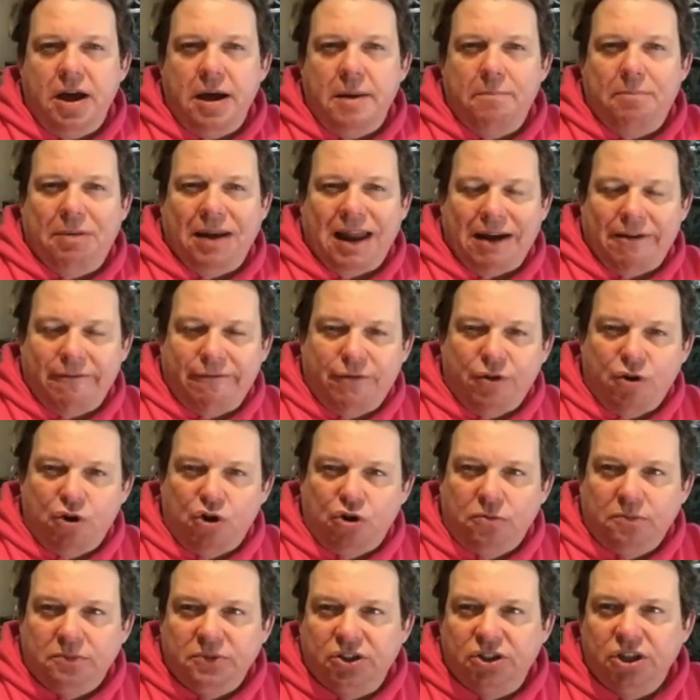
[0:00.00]

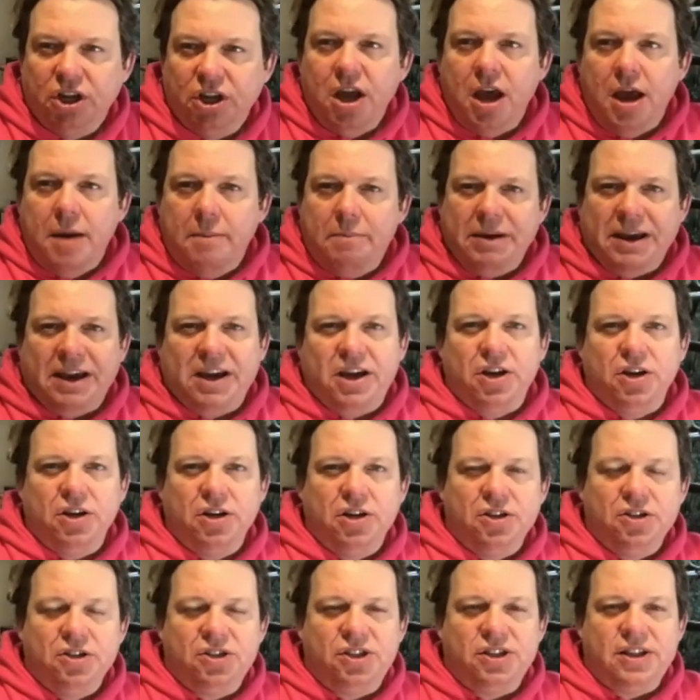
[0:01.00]
platforms
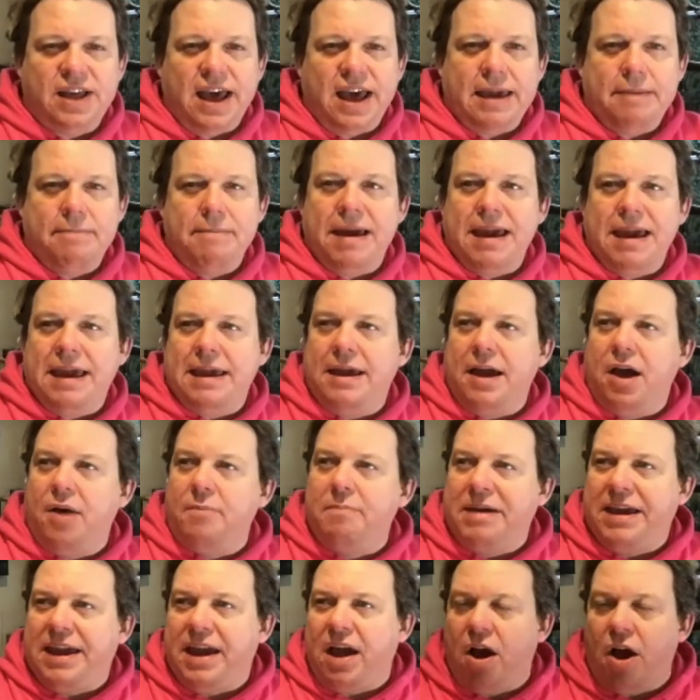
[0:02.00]
because they may
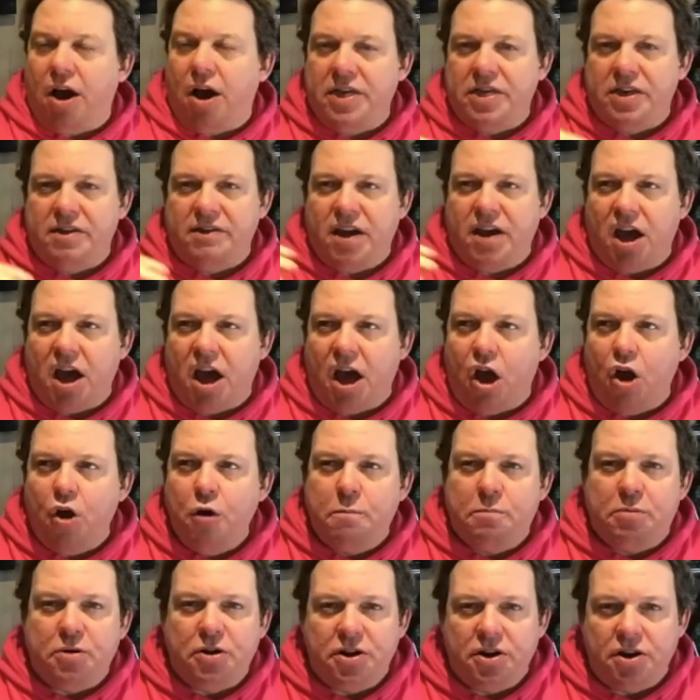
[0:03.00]
be either
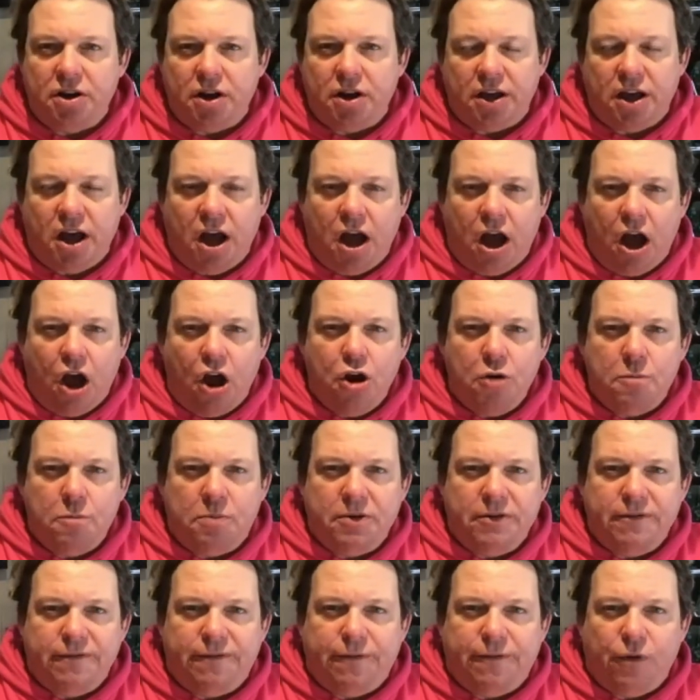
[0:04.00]
open
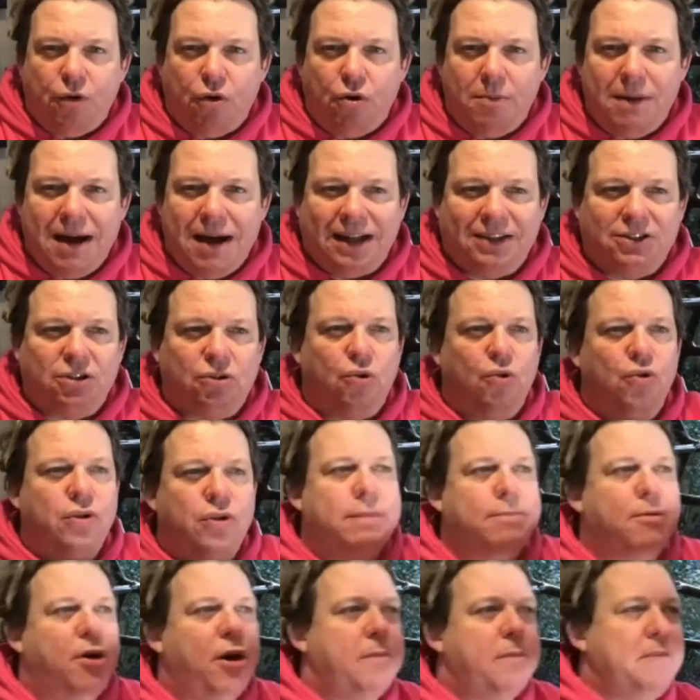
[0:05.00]
formats or they
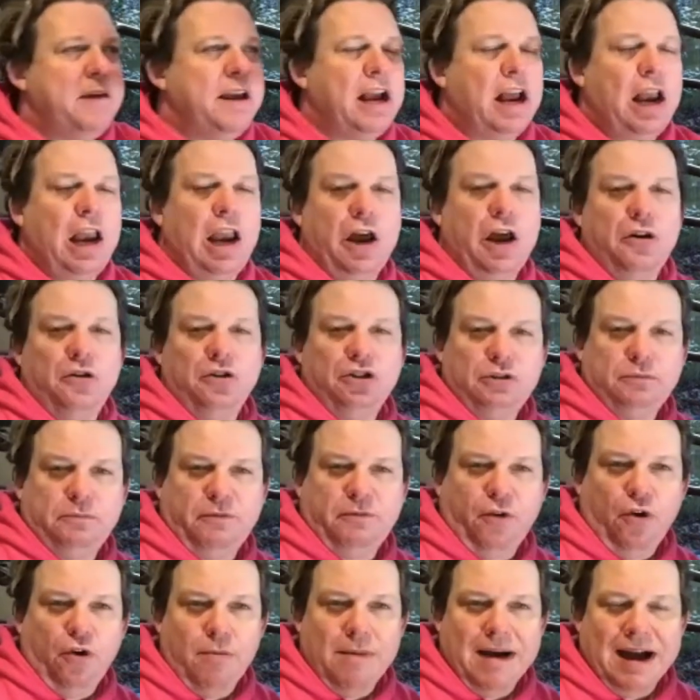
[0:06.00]
might be closed
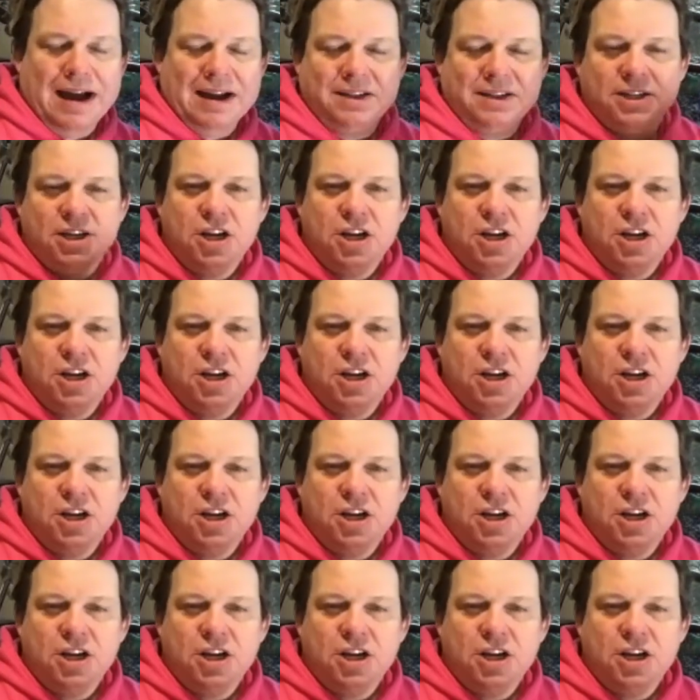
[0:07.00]
formats.